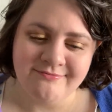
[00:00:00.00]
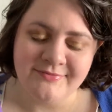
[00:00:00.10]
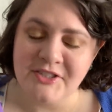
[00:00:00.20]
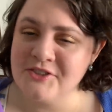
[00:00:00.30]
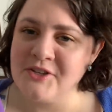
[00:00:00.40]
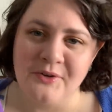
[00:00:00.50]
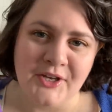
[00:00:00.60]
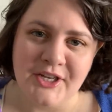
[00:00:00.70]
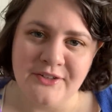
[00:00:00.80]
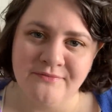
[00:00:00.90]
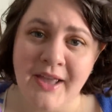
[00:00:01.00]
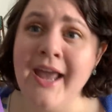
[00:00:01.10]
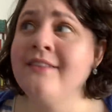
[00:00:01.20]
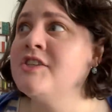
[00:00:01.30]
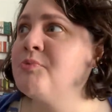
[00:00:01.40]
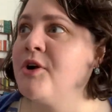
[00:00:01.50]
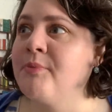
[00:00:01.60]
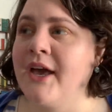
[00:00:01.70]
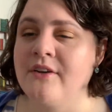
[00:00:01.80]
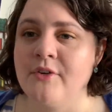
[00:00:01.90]
so good. And this broke
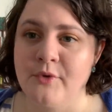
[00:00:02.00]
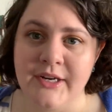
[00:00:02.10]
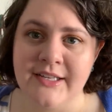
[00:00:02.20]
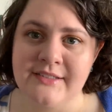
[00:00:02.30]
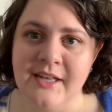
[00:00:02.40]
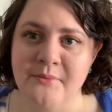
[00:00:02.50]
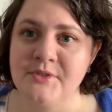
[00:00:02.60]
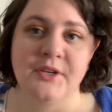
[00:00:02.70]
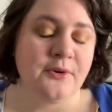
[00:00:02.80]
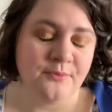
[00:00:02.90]
me out of a reading slump. So